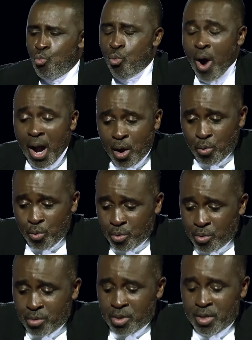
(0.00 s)
Wow.
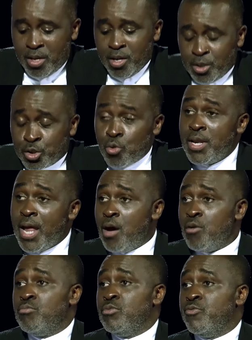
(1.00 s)
So
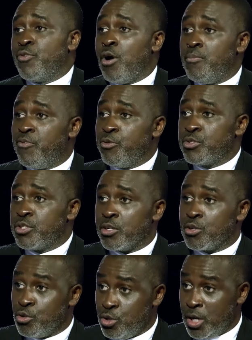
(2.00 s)
now you've come full
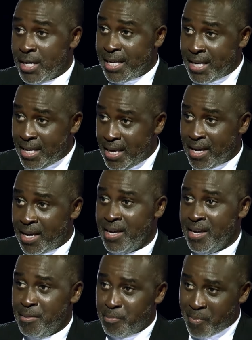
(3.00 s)
circle. You are here.
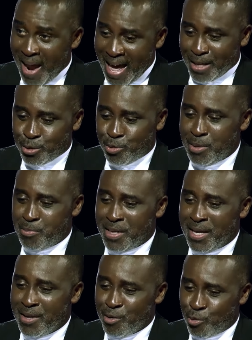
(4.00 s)
Actually
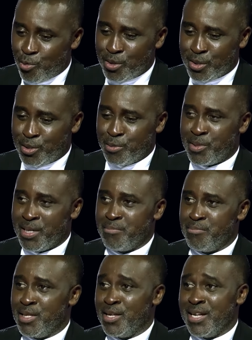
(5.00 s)
playing Who Wants to Be a
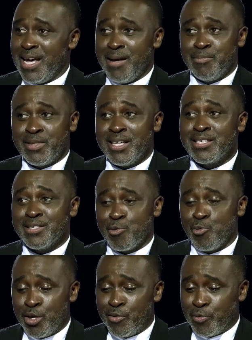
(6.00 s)
Millionaire. I think it's
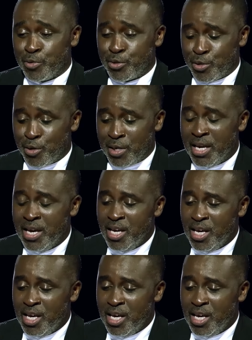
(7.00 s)
a wonderful story.